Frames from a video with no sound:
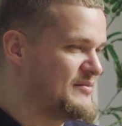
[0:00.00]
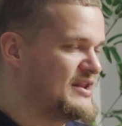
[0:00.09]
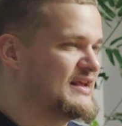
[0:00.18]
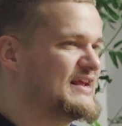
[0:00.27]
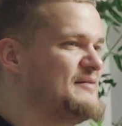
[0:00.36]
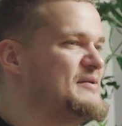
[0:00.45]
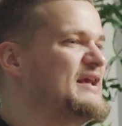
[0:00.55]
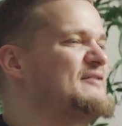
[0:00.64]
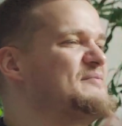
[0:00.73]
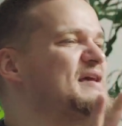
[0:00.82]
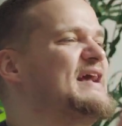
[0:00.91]
Give
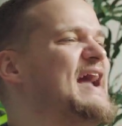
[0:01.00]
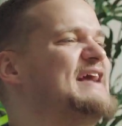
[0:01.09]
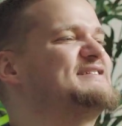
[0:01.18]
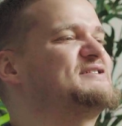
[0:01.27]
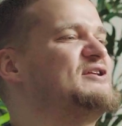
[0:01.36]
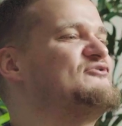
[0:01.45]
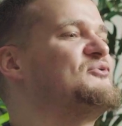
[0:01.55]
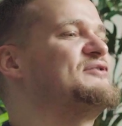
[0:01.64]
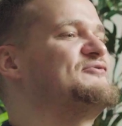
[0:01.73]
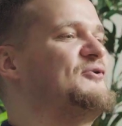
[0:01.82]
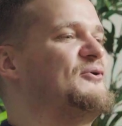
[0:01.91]
me a case study of
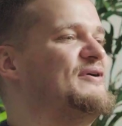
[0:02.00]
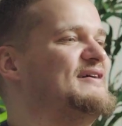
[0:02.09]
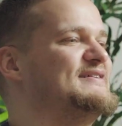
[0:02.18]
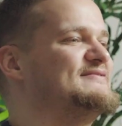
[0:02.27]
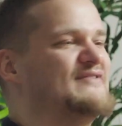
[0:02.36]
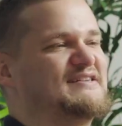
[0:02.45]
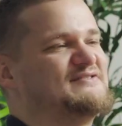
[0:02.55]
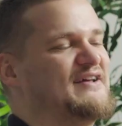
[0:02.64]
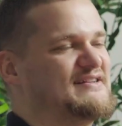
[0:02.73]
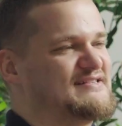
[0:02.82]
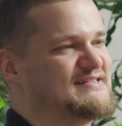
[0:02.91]
one of your rent
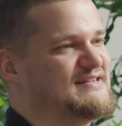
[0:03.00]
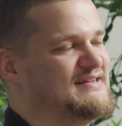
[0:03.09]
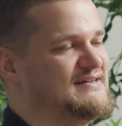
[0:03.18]
to rents.